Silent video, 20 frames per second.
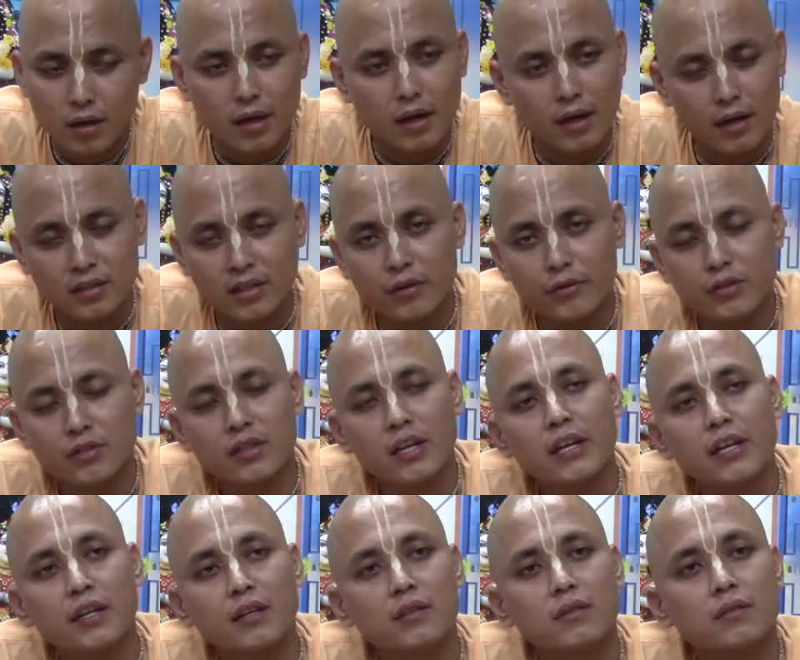as I was
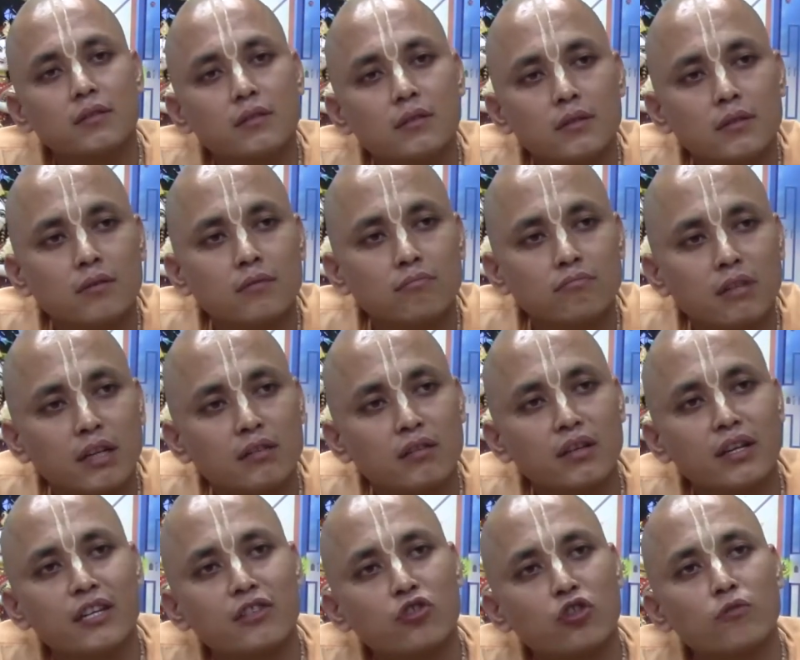telling, that the
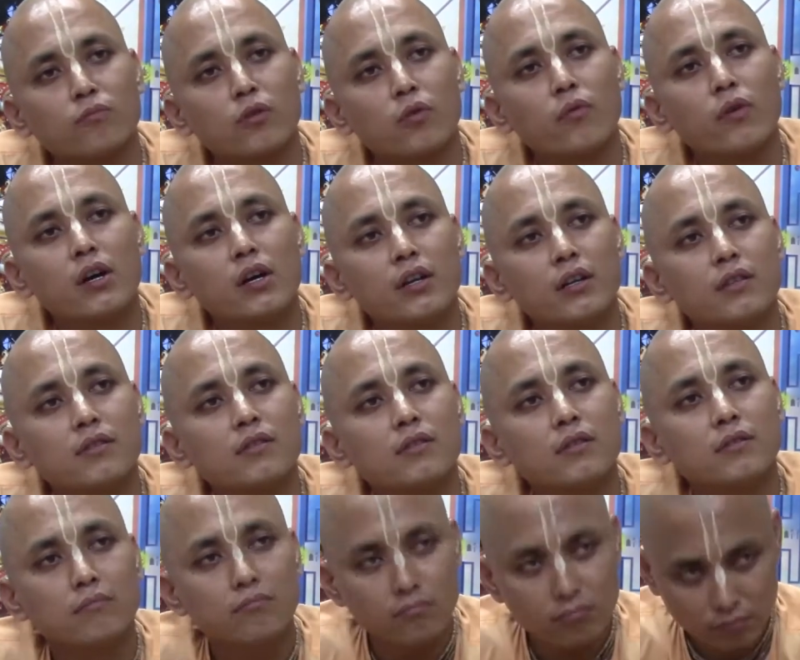nature of the world is
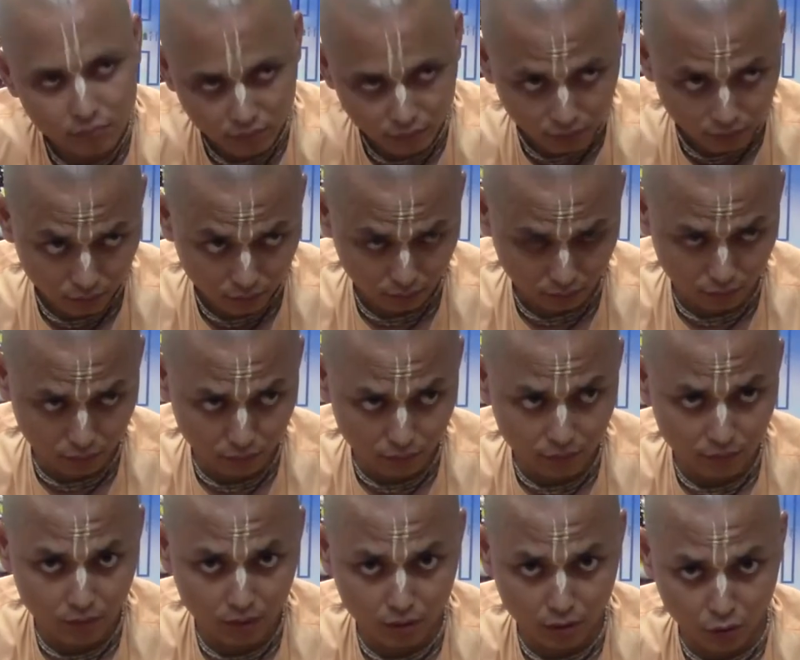
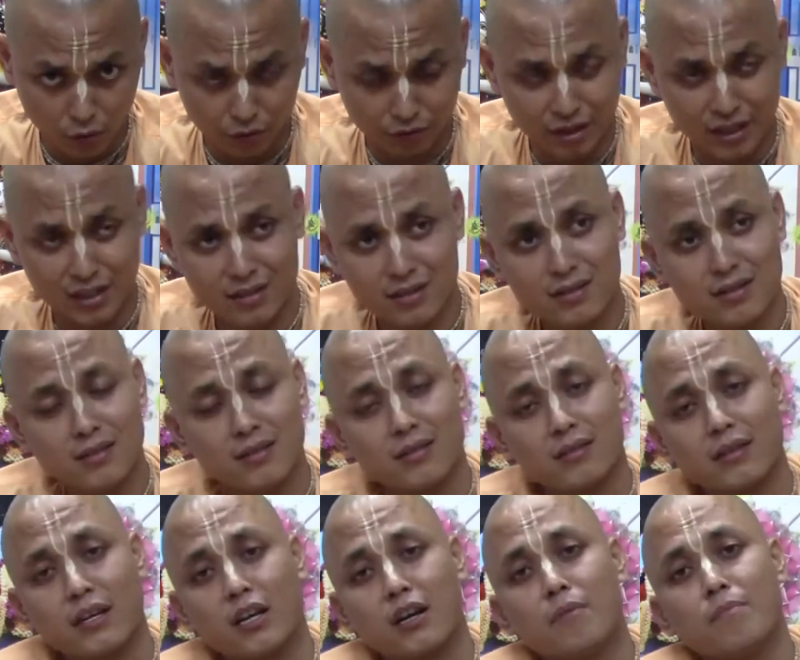good things,
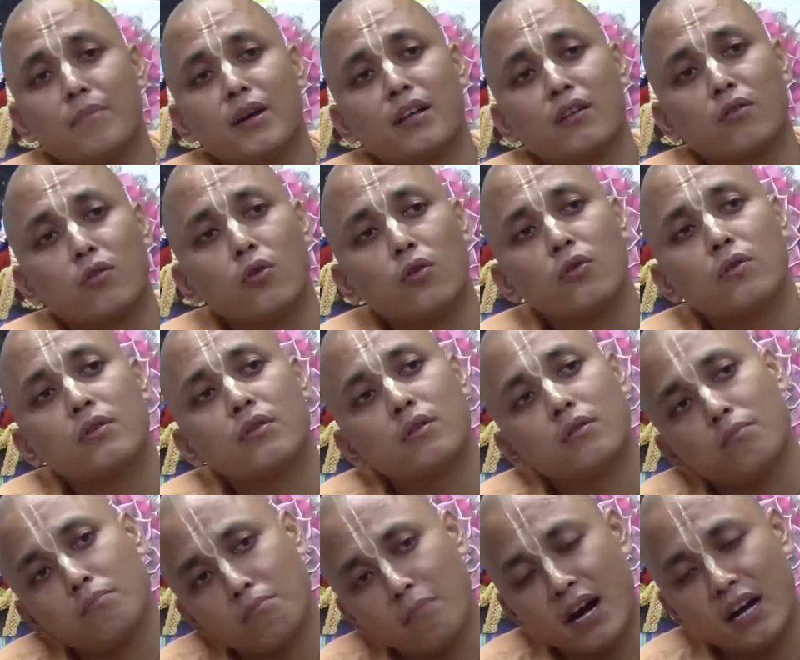they come and go,
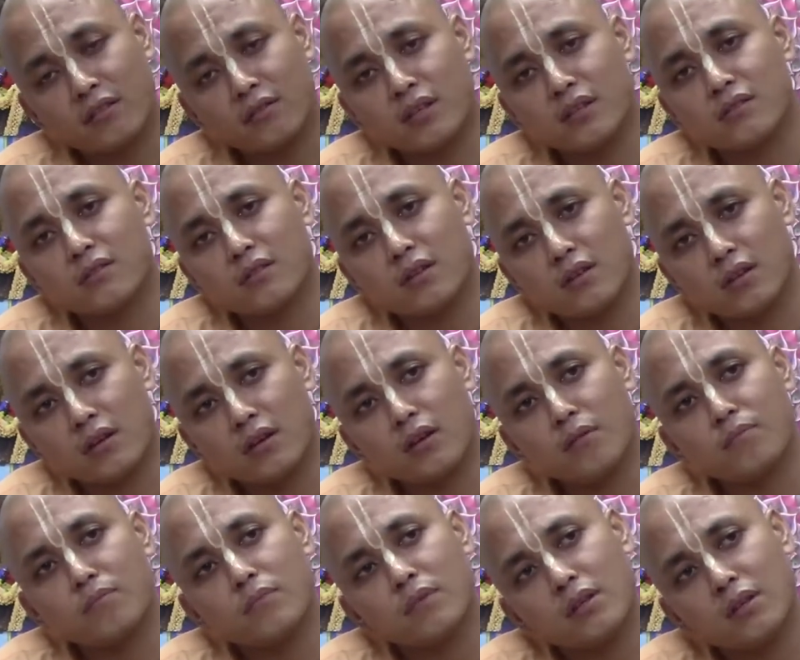bad things
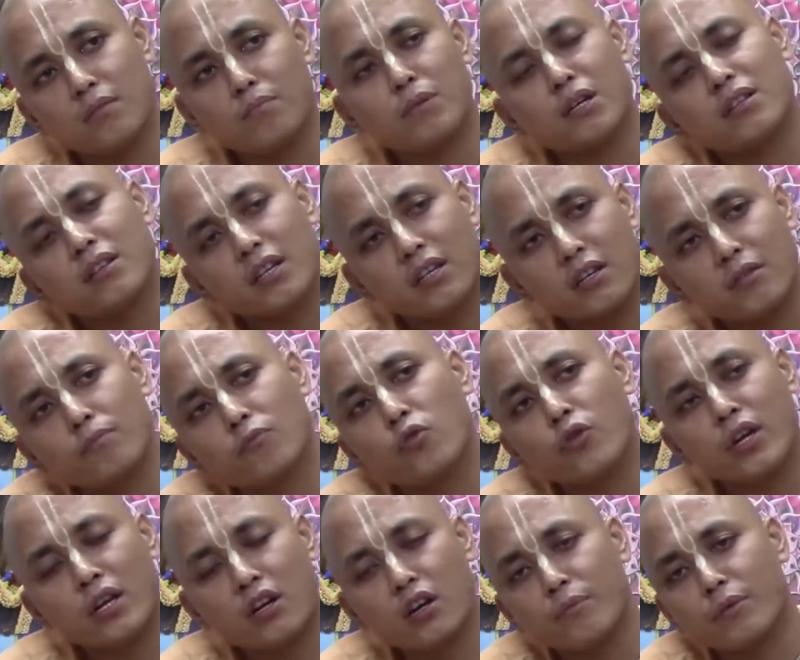come, but they keep
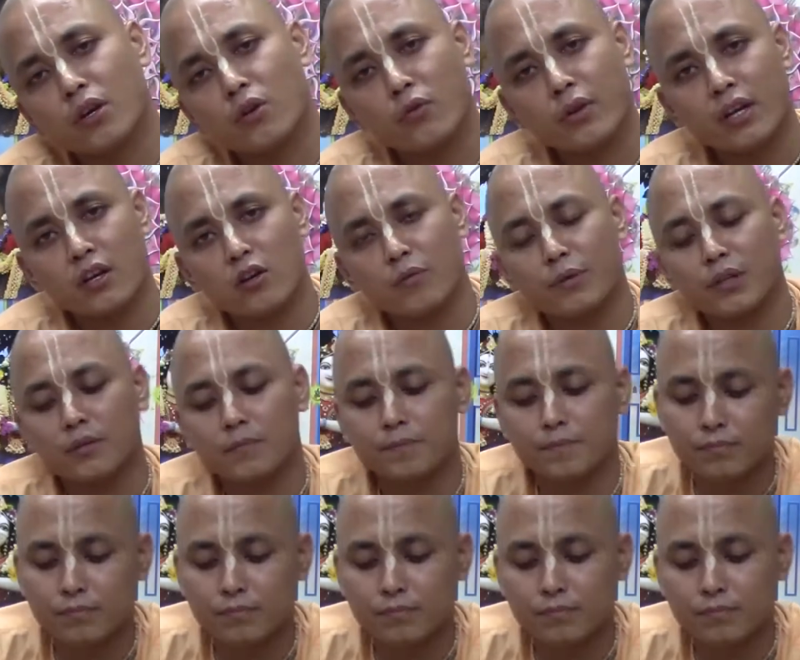going, coming.